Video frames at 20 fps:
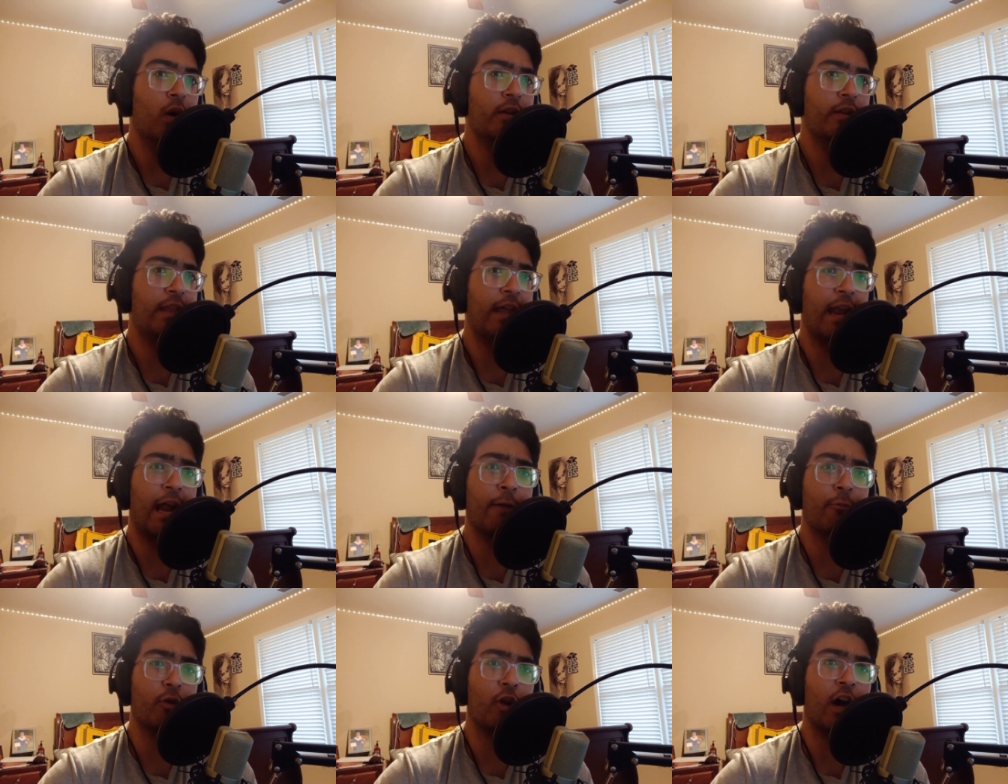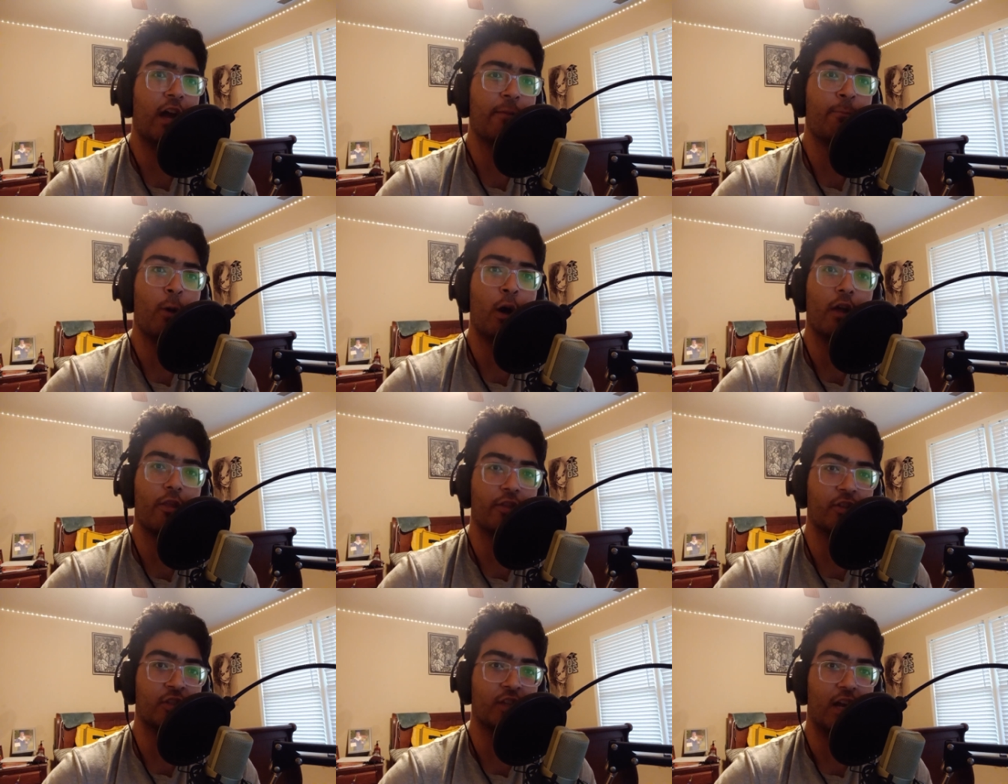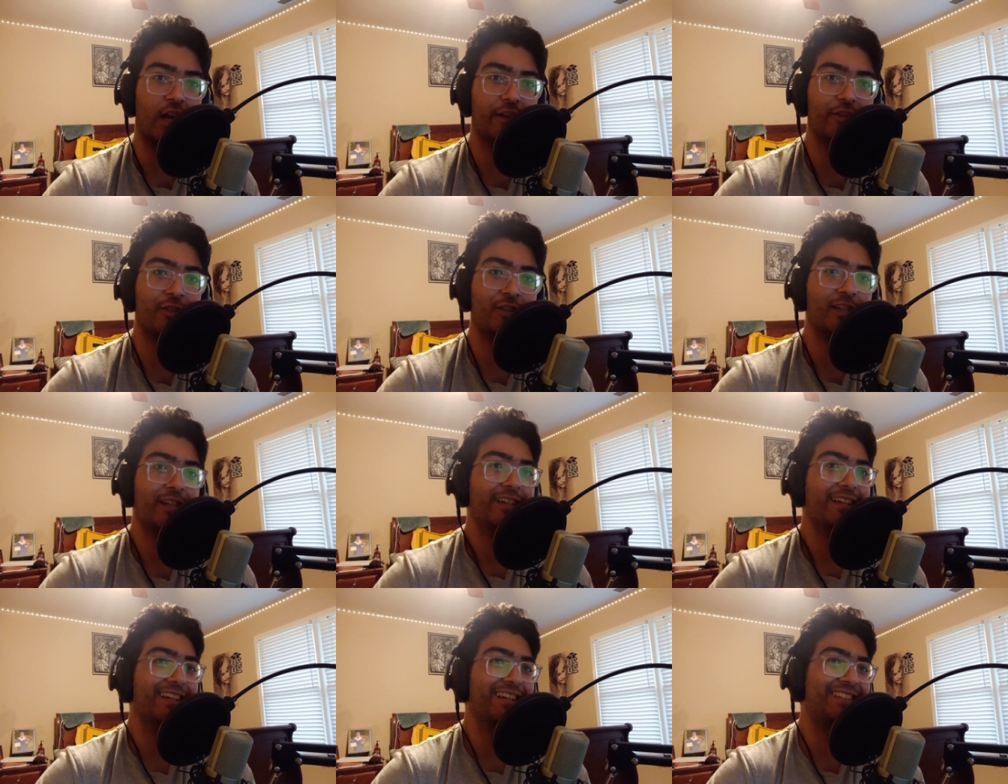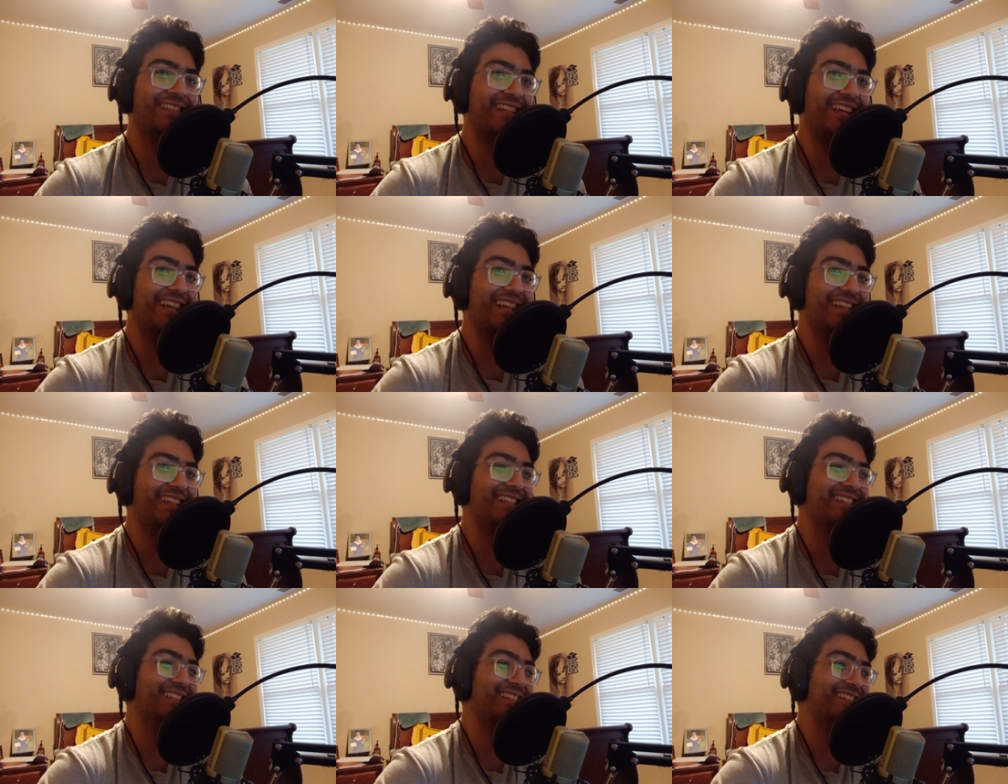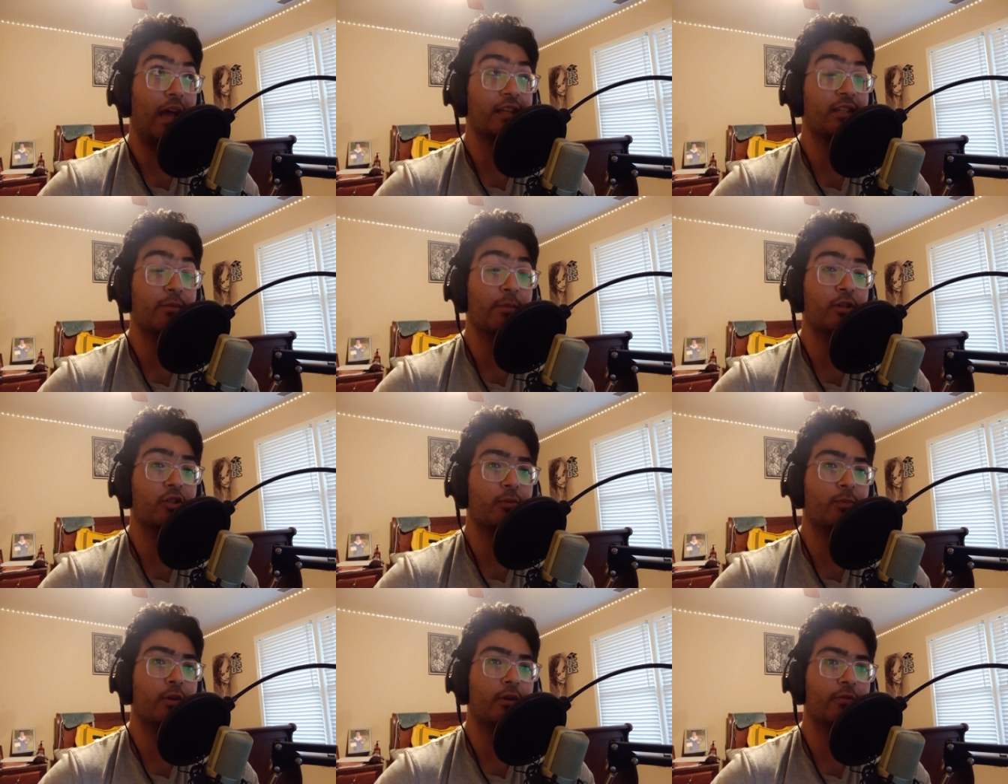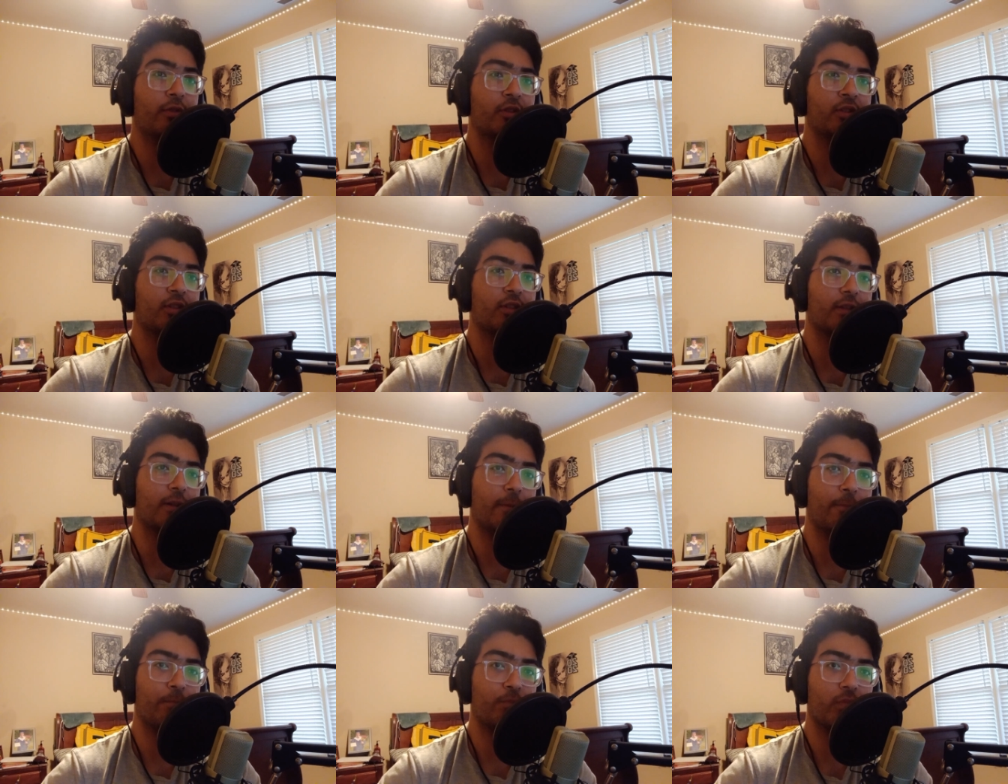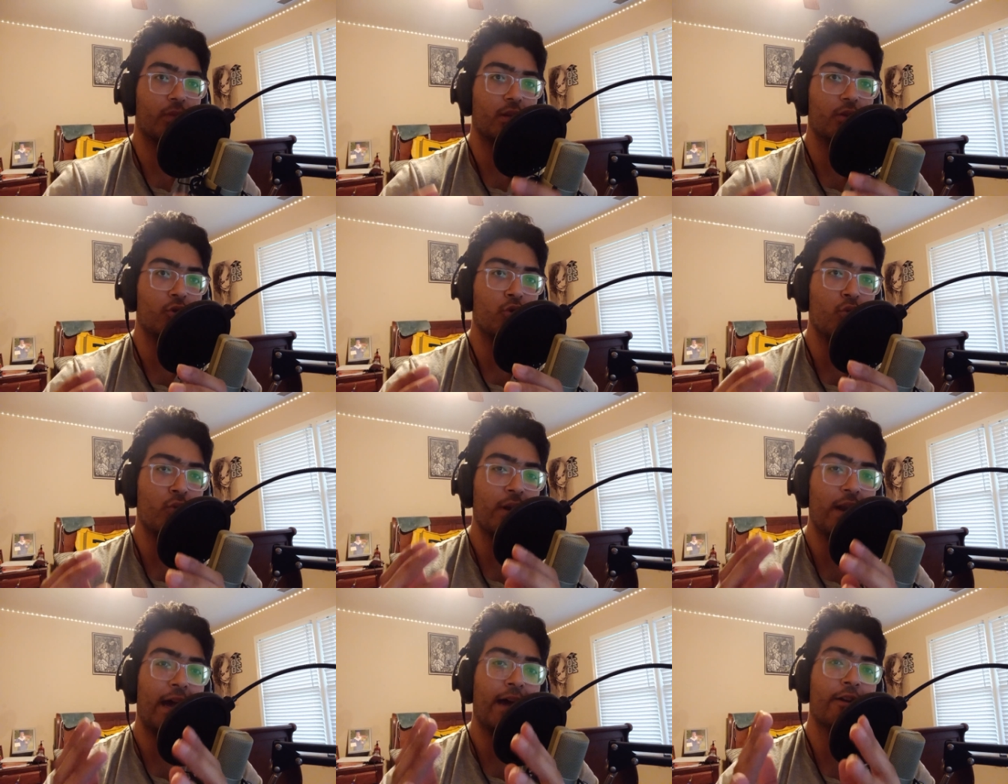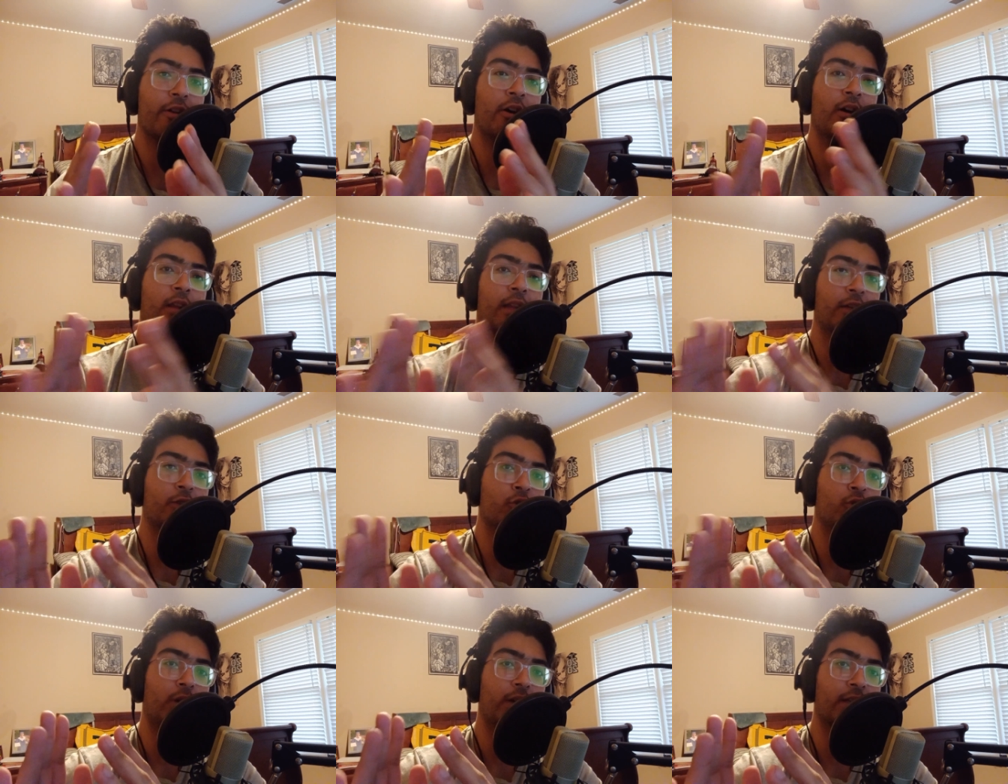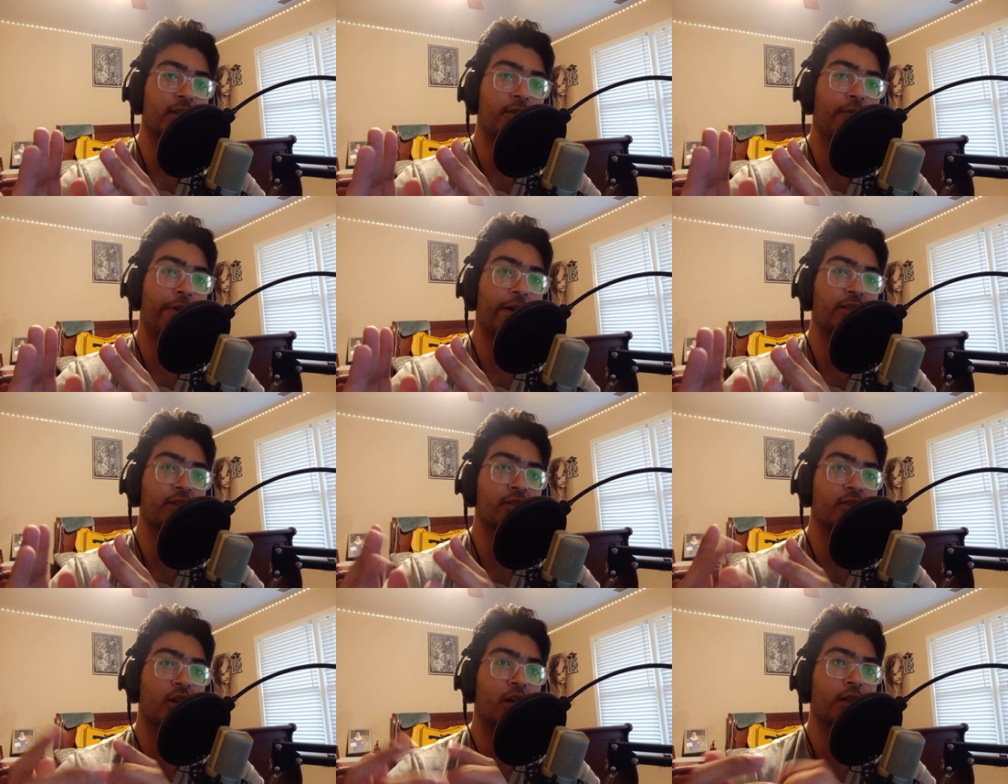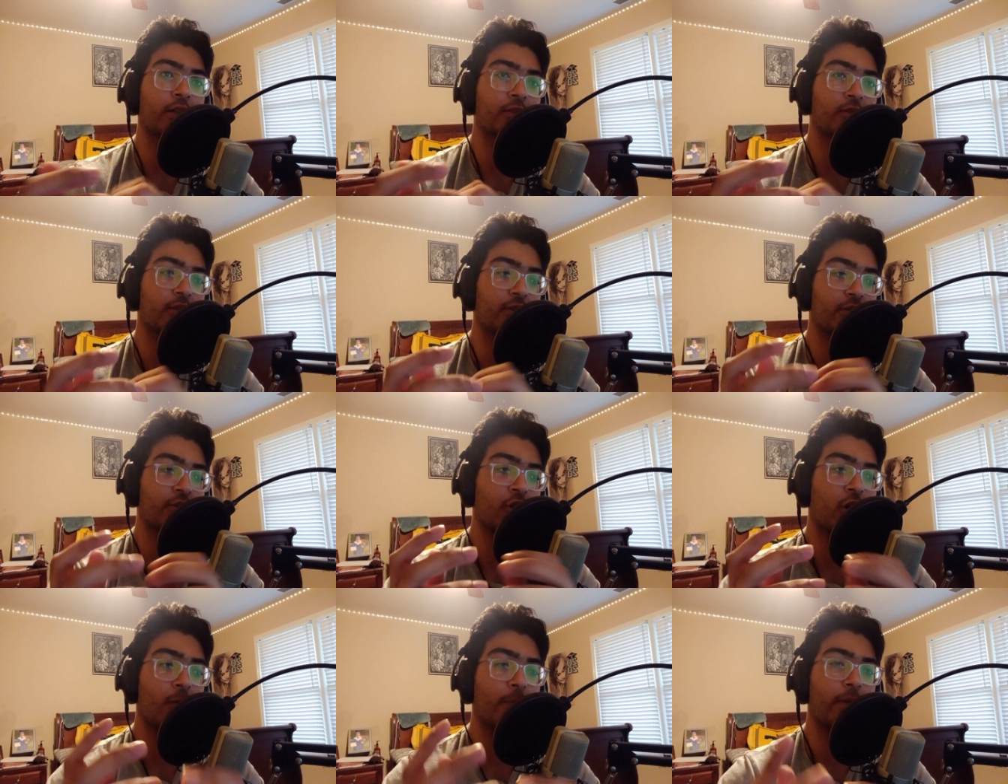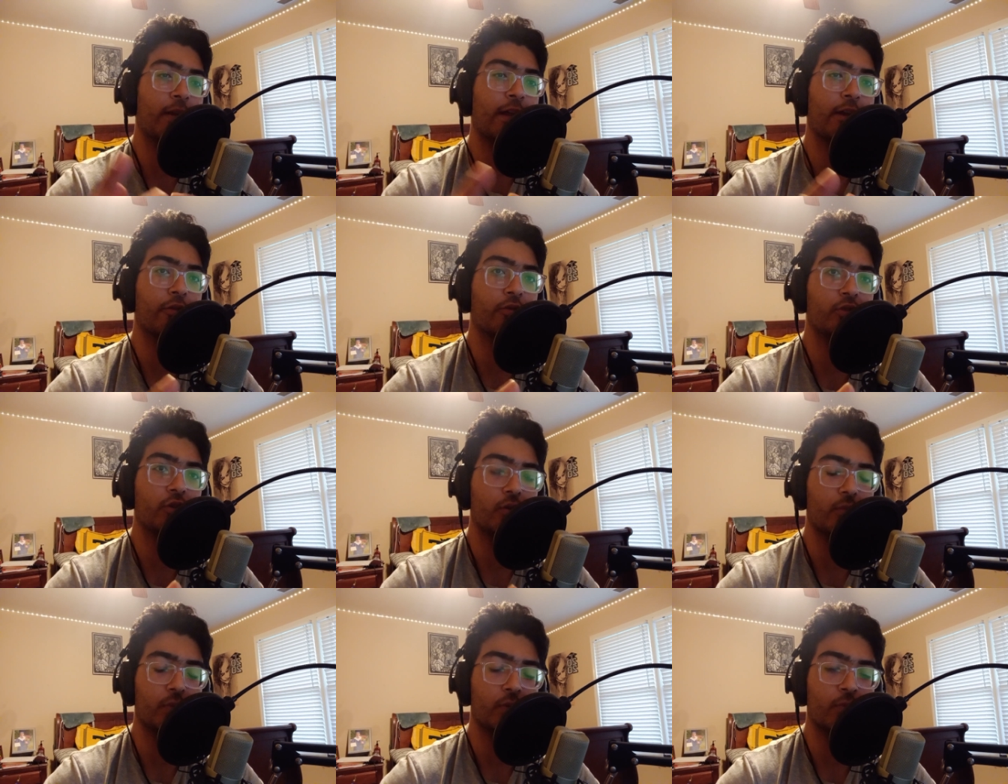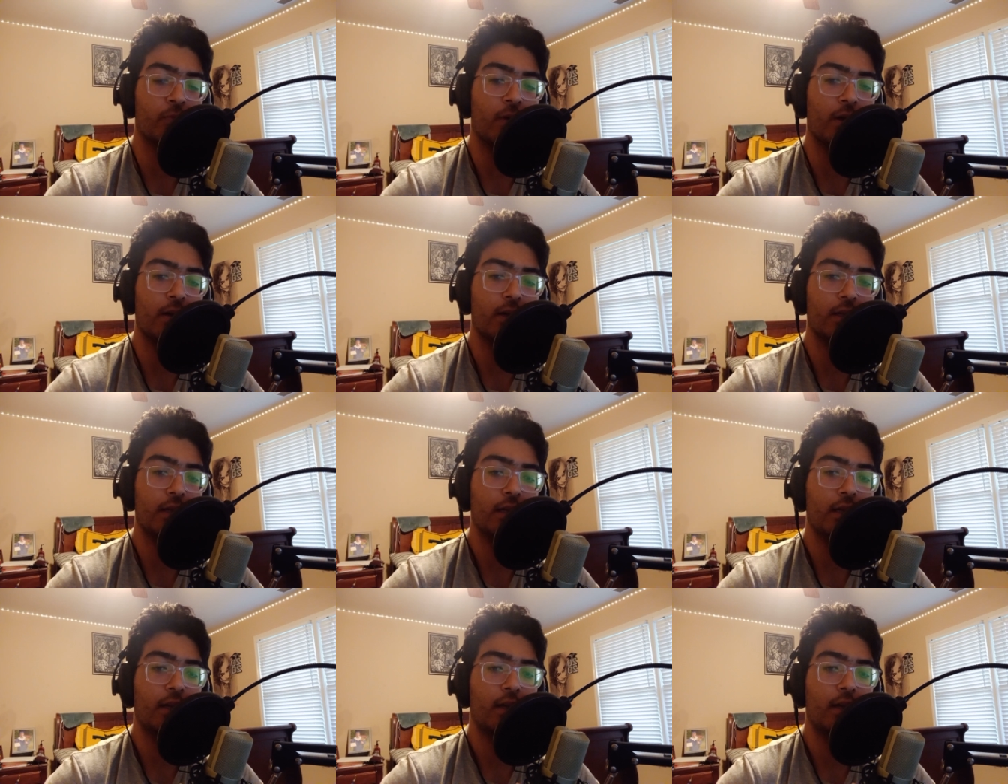that I would hypothesize is, as I mentioned previously, you can add on electronic devices onto these carbon nanotubes, right?